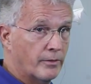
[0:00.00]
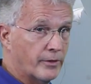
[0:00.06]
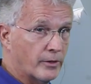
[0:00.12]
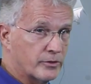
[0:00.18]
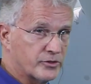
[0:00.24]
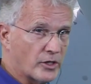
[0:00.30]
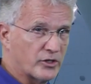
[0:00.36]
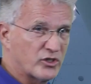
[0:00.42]

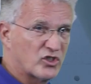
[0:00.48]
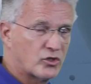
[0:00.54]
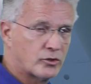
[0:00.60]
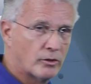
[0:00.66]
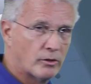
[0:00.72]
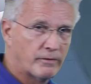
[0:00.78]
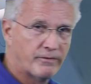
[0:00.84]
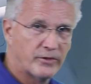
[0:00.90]
there's a
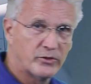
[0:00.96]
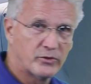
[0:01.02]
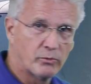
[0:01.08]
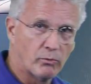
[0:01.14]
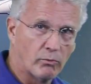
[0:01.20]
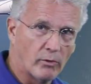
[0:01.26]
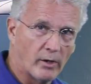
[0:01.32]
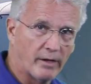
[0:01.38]

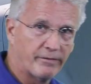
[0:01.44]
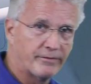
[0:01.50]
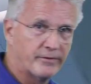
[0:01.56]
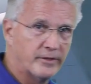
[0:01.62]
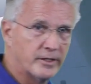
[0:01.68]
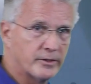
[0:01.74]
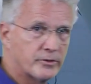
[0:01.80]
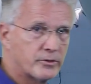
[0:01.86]
surface
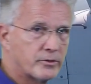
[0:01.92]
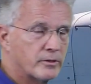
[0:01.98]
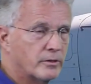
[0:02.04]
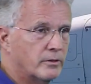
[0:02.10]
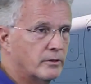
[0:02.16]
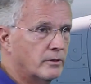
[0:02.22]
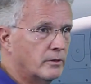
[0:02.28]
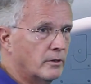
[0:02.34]

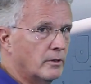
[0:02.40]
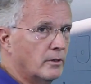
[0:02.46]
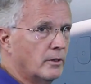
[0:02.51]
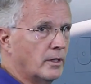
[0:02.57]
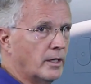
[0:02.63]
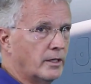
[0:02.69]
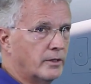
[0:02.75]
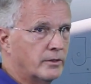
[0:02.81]
roughness
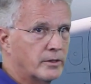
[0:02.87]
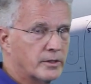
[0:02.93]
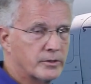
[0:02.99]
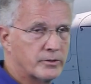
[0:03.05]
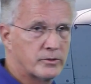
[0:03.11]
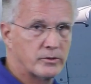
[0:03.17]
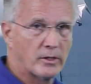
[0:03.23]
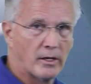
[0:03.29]
in
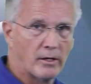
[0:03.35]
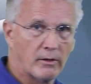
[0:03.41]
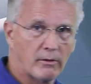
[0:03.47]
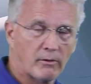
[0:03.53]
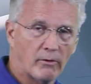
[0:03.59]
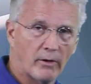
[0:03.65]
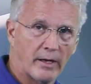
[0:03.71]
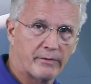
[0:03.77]
this
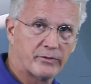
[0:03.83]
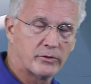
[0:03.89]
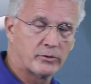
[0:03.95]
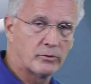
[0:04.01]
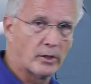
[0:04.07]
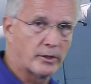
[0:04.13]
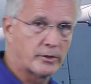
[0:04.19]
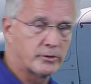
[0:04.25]
aircraft
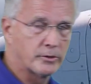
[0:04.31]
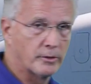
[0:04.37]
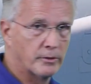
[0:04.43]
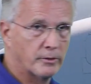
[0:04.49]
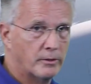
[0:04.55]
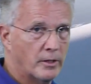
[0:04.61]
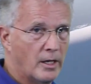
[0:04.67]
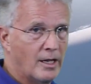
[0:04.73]

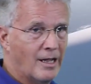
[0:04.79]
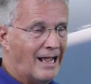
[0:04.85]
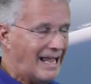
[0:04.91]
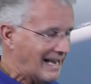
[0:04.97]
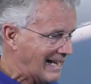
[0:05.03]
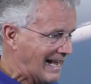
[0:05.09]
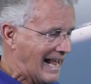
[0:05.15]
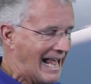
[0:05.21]
structure.
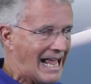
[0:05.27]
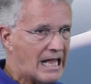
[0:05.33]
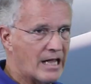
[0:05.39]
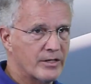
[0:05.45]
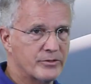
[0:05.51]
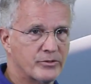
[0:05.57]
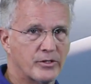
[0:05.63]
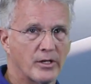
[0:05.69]
And
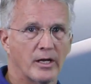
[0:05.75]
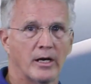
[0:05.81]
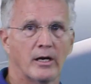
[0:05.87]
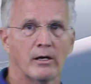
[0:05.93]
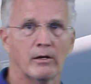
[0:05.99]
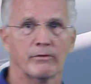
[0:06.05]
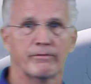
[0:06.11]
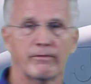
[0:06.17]
as the
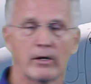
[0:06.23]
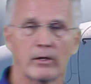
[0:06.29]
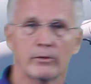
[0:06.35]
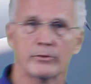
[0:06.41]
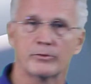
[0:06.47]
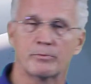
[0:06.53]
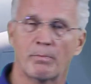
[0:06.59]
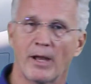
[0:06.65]
air
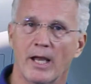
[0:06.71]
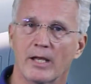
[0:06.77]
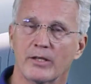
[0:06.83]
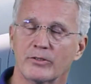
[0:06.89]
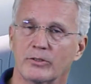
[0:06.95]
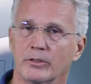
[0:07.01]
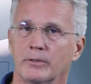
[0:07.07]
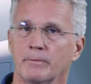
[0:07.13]
flows
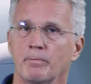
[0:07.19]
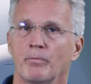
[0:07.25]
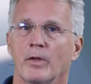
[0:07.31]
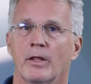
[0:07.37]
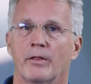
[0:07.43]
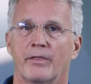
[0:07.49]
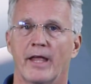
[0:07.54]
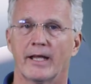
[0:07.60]
past it,
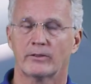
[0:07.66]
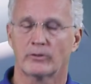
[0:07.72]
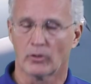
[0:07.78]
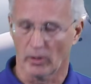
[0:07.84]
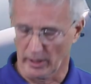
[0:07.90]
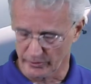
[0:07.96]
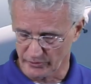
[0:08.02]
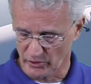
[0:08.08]

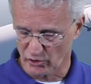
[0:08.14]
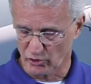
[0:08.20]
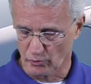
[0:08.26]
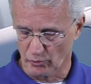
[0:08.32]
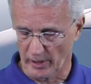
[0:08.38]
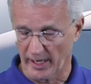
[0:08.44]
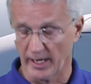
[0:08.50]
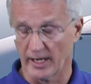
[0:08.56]
that
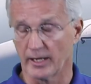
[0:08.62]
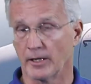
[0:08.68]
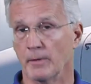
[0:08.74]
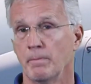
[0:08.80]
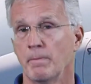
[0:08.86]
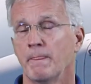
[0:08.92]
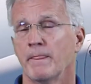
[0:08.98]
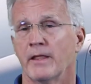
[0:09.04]
causes
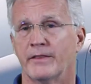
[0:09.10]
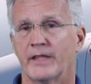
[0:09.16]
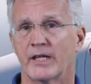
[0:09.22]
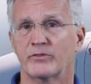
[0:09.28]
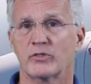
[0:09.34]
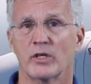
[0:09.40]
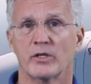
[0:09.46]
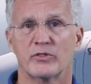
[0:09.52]
drag.
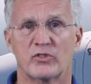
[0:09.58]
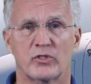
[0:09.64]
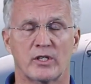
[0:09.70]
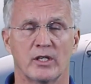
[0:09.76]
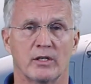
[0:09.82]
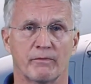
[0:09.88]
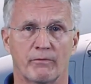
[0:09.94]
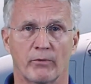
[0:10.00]
That's
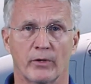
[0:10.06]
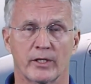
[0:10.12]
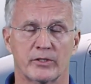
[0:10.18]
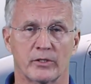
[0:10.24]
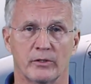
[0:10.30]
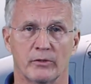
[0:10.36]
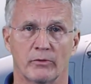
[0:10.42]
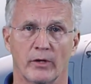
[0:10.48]
skin
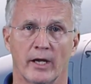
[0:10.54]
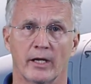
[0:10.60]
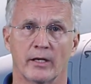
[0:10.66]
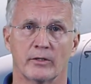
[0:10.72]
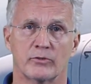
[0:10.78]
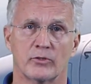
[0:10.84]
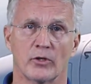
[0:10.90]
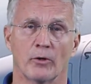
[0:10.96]
friction
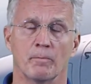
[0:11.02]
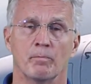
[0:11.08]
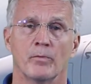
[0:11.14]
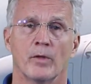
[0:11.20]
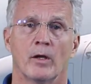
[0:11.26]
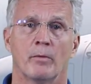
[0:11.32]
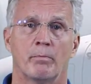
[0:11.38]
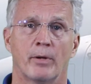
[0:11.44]
drag. So
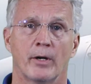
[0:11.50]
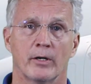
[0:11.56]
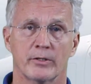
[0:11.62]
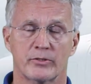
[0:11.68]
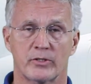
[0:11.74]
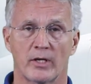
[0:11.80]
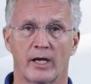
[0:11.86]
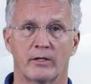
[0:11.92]

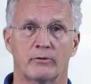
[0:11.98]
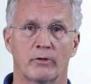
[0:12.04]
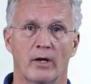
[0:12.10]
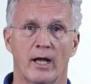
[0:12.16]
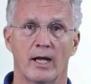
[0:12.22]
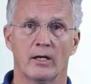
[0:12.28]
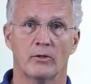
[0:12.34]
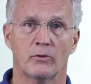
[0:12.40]
parasite
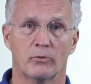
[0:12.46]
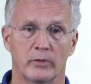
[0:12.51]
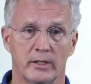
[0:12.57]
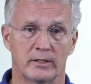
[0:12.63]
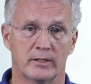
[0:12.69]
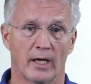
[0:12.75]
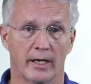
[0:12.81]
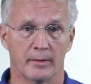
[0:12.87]
drag,
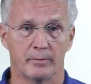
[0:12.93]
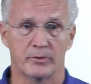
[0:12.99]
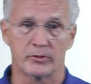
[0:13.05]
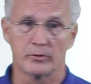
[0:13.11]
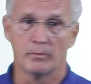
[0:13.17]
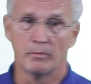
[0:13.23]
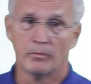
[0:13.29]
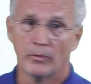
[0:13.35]
three
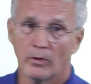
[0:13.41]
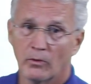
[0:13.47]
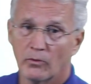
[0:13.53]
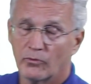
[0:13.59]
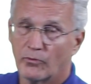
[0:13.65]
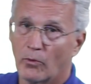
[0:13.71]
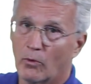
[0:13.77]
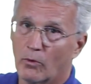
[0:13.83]
types.
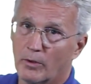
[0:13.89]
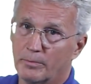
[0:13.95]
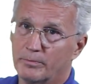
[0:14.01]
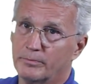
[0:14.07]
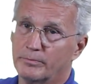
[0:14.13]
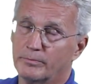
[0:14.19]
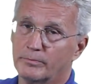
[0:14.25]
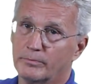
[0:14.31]

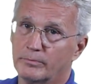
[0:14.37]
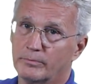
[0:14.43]
Form,